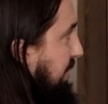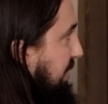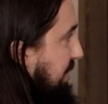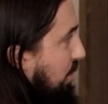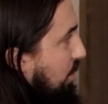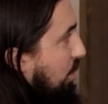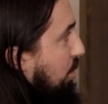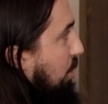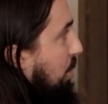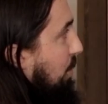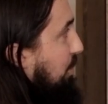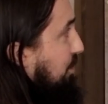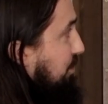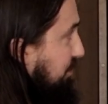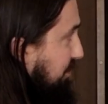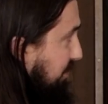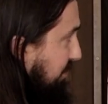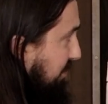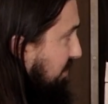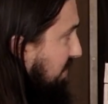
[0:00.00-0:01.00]
as a whole.
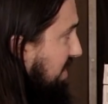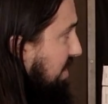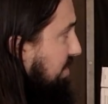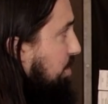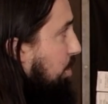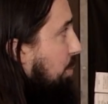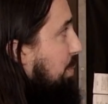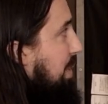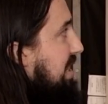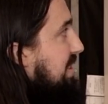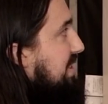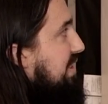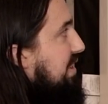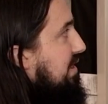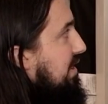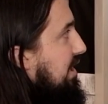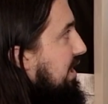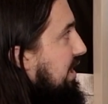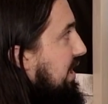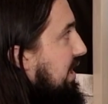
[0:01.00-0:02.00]
So
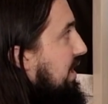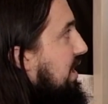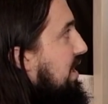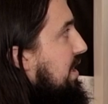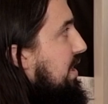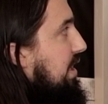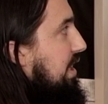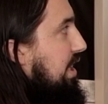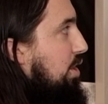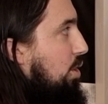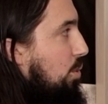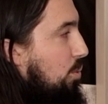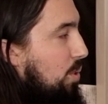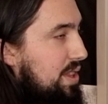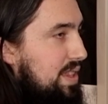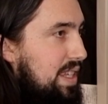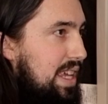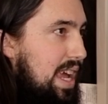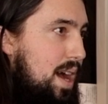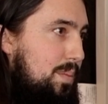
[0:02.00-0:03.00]
basically,
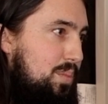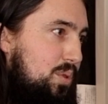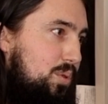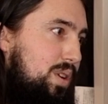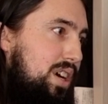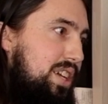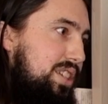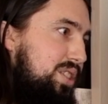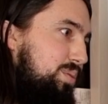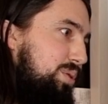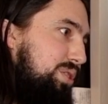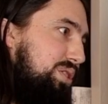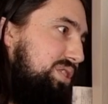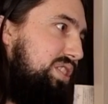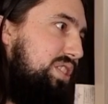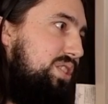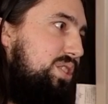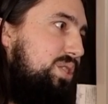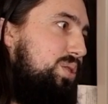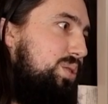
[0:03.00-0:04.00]
what the Apple Watch will
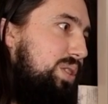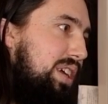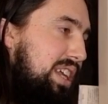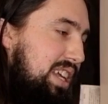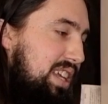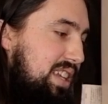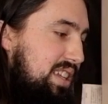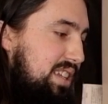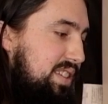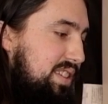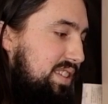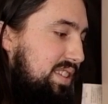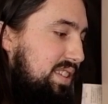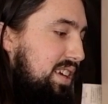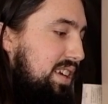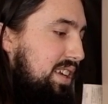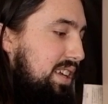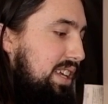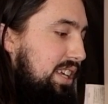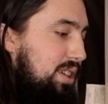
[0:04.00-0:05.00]
do
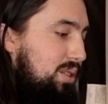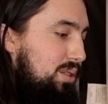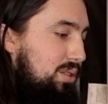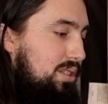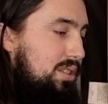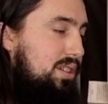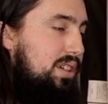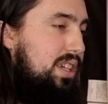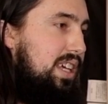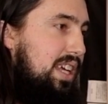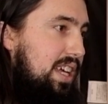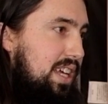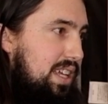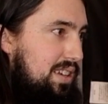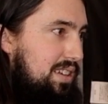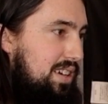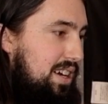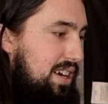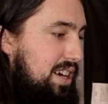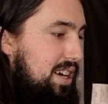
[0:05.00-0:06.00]
is it'll look
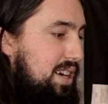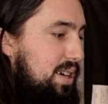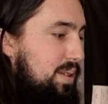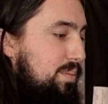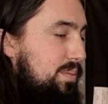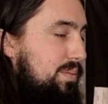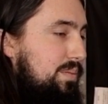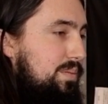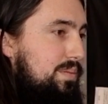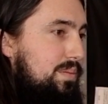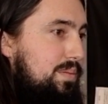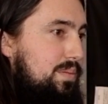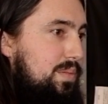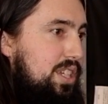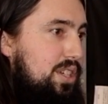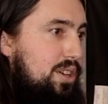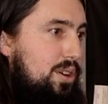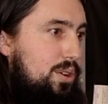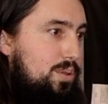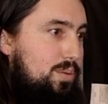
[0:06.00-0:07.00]
at,
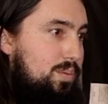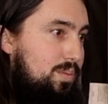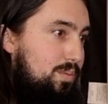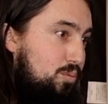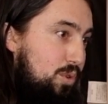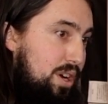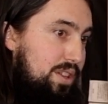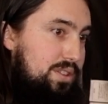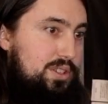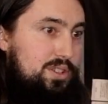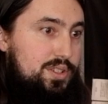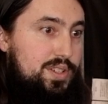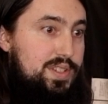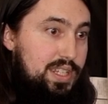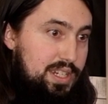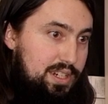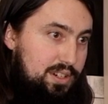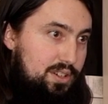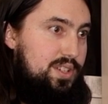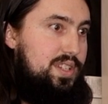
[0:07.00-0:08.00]
whether you're
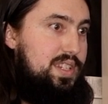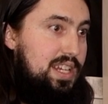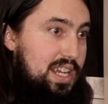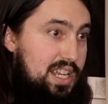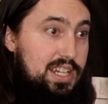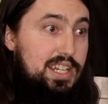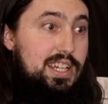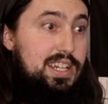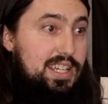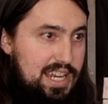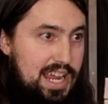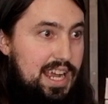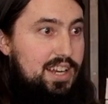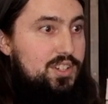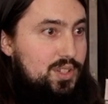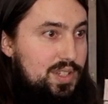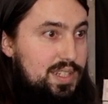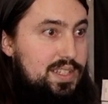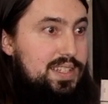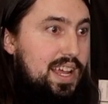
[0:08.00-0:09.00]
sitting or standing. It can
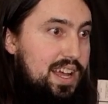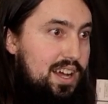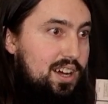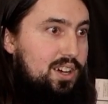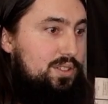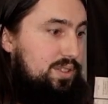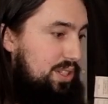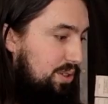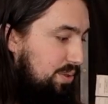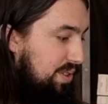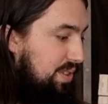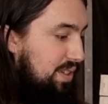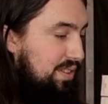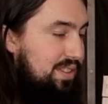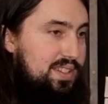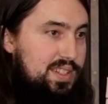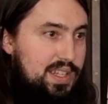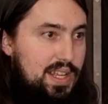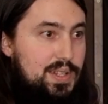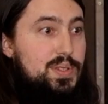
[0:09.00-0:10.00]
actually tell using
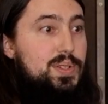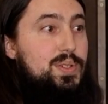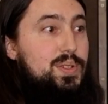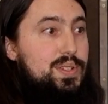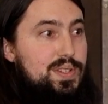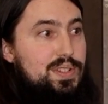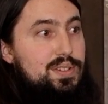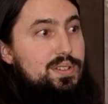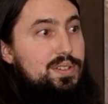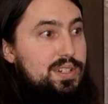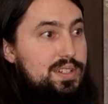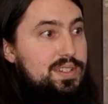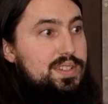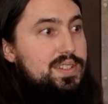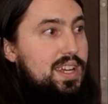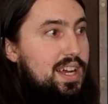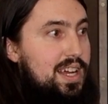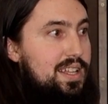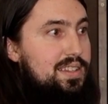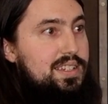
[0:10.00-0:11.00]
the sensors that are
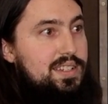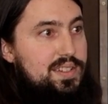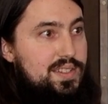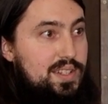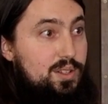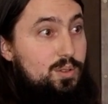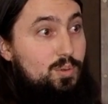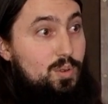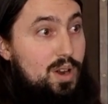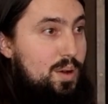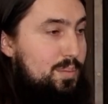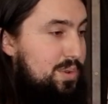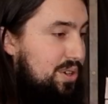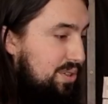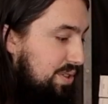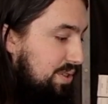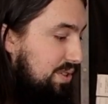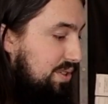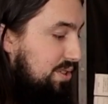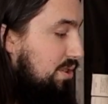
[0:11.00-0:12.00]
inside the
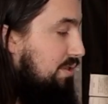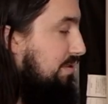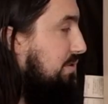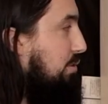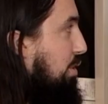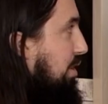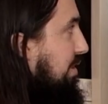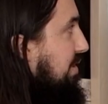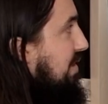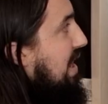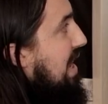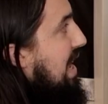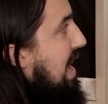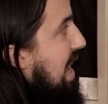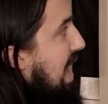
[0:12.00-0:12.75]
accelerometers and so forth.